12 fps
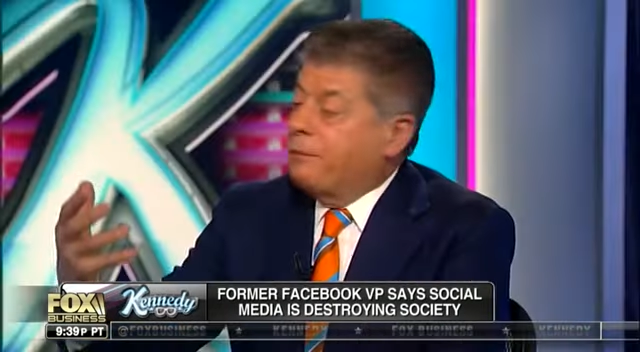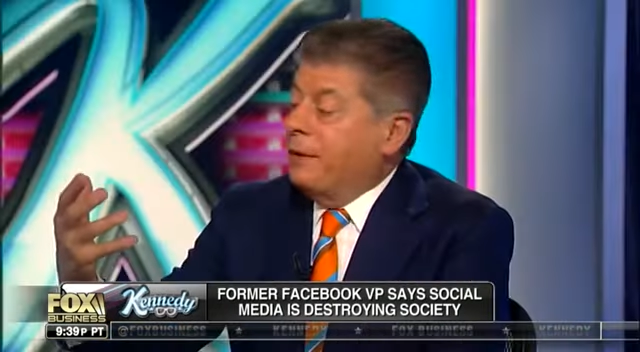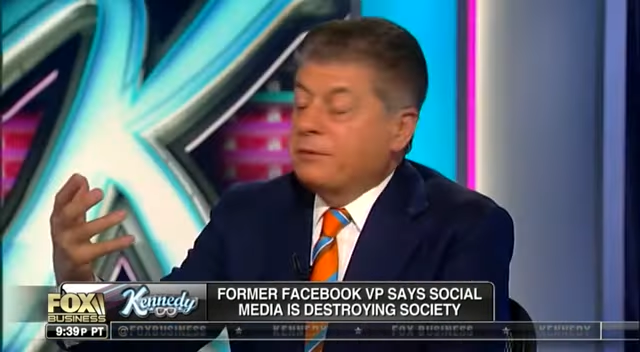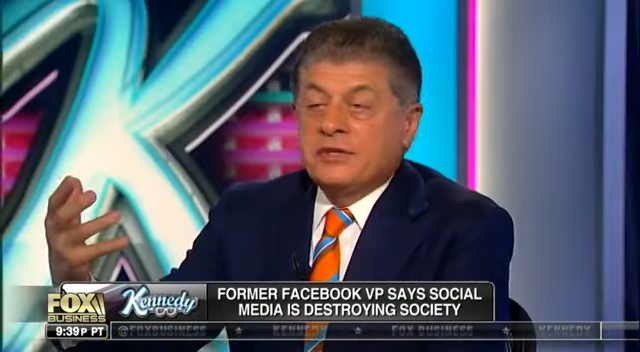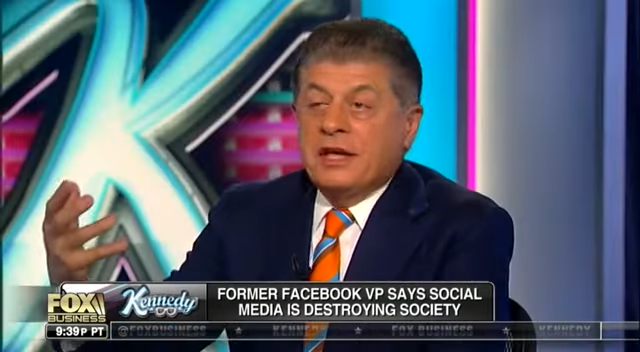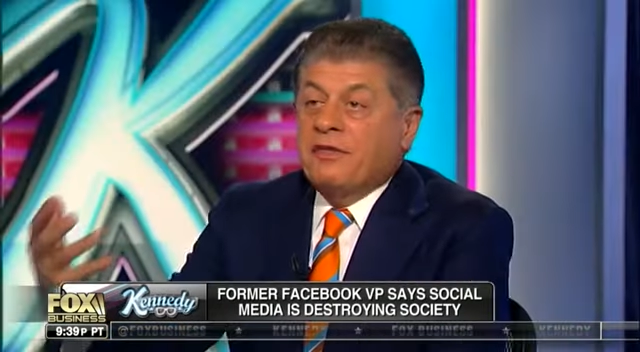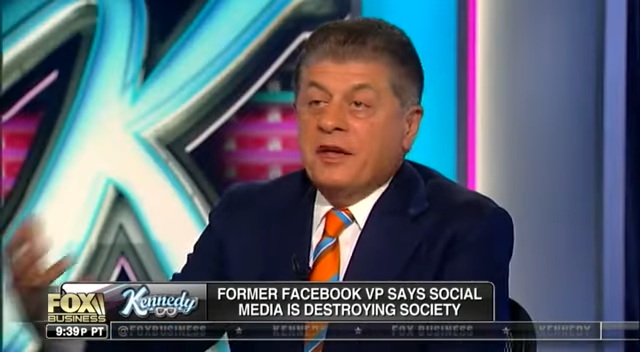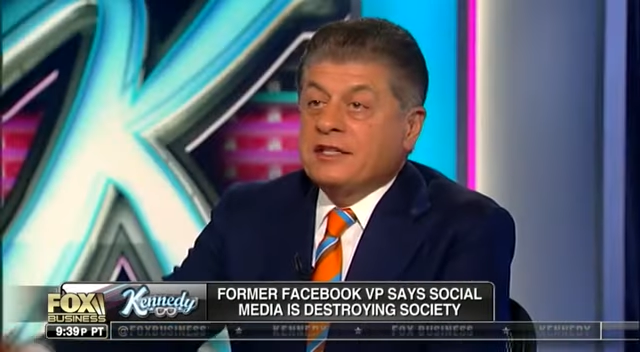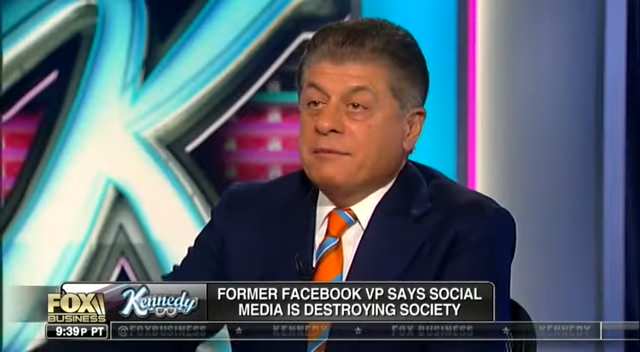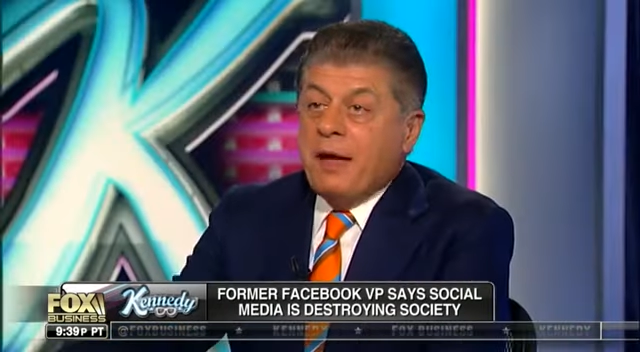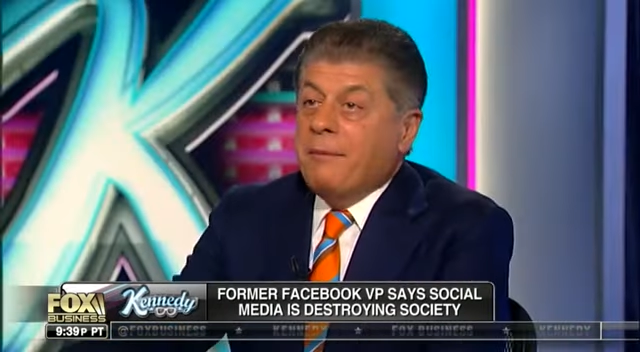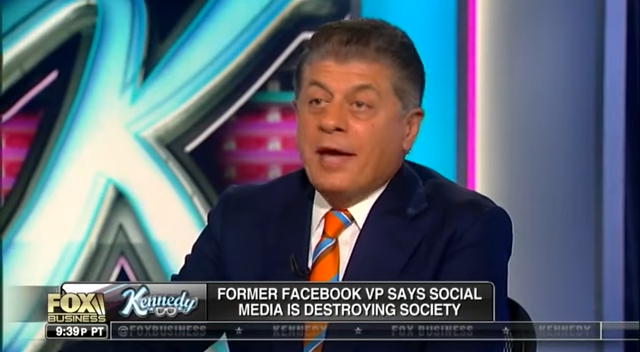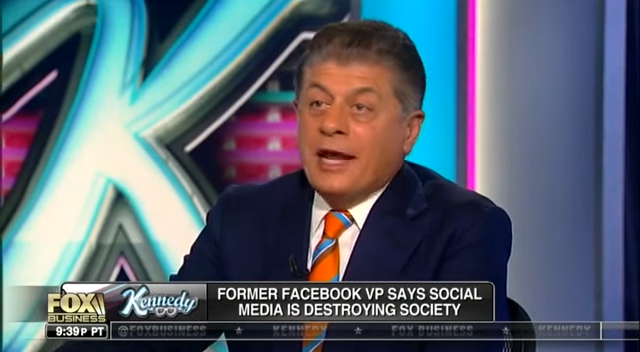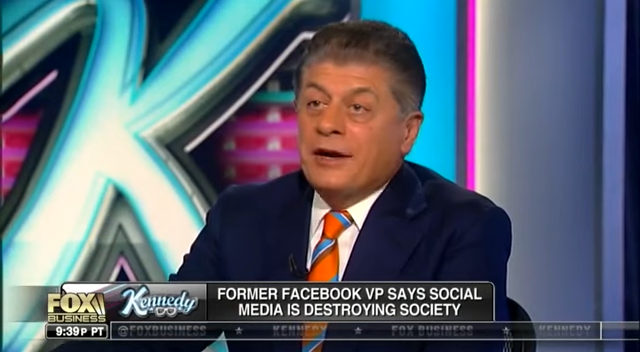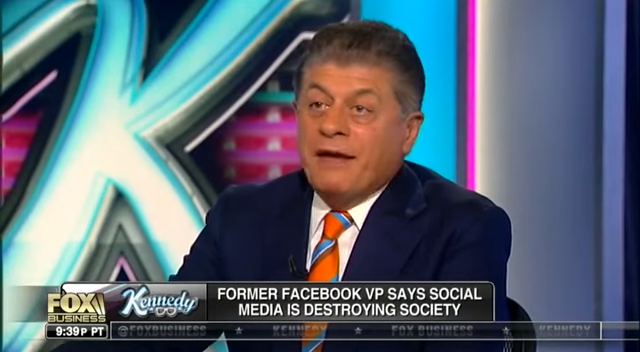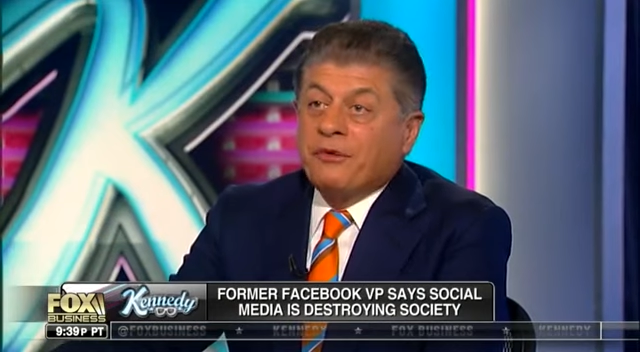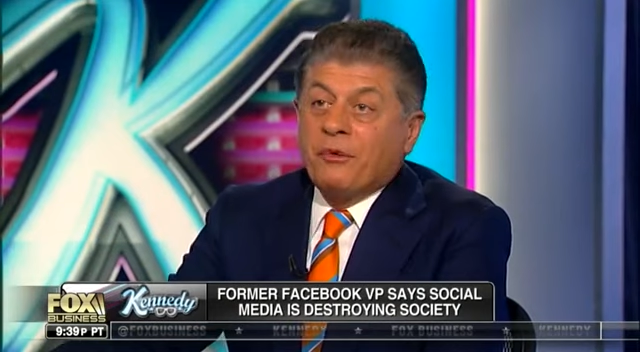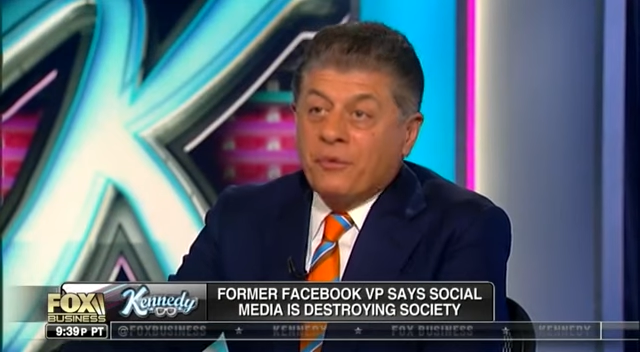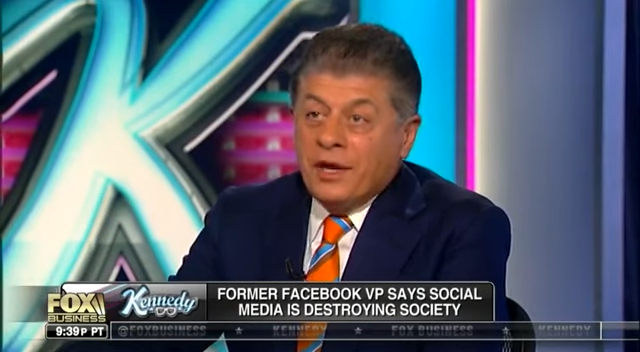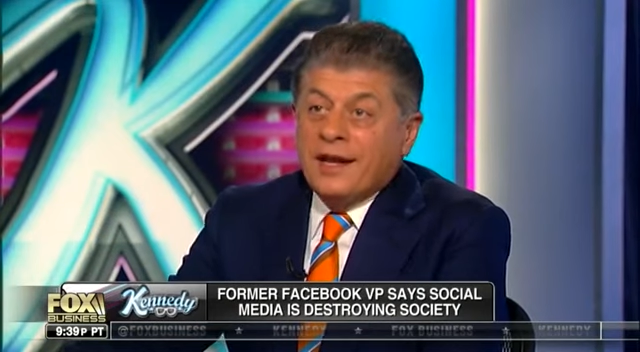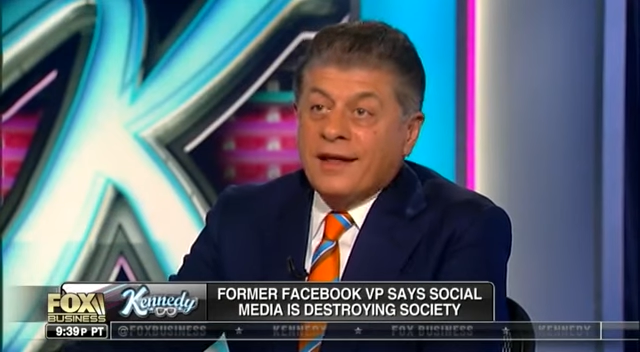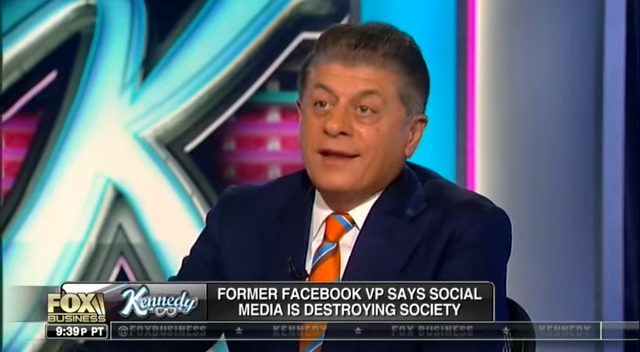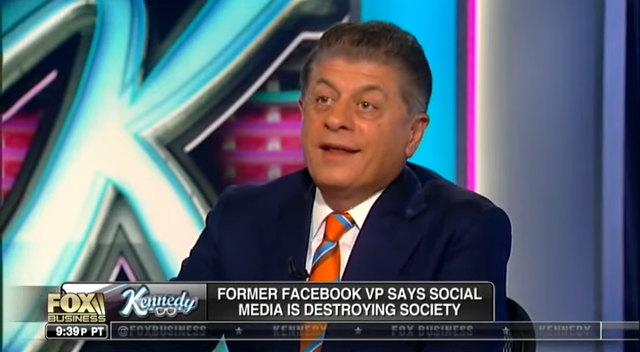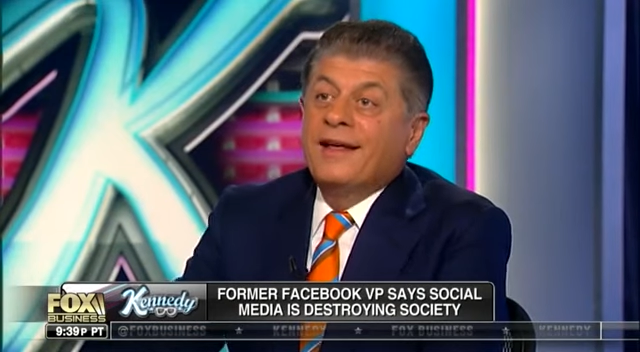When people say things about me, I don't have to
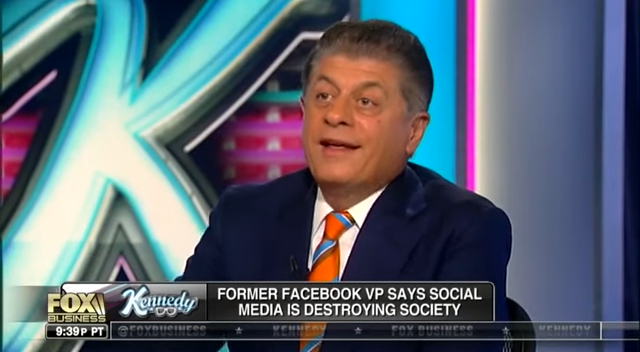read it.